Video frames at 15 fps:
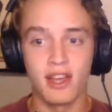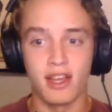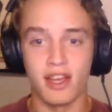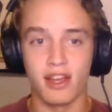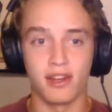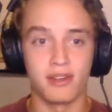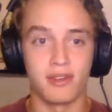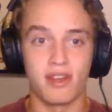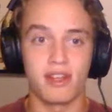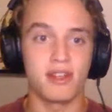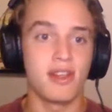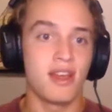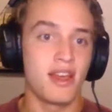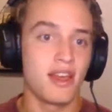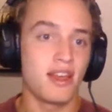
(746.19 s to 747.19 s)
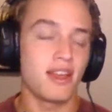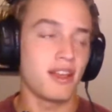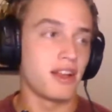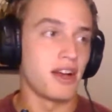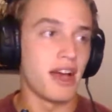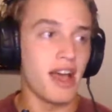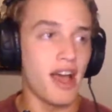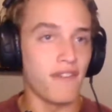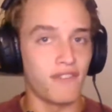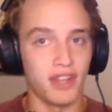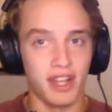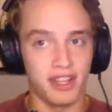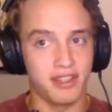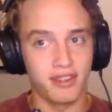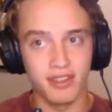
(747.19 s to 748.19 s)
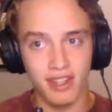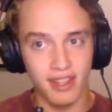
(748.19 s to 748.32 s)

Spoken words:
And I feel like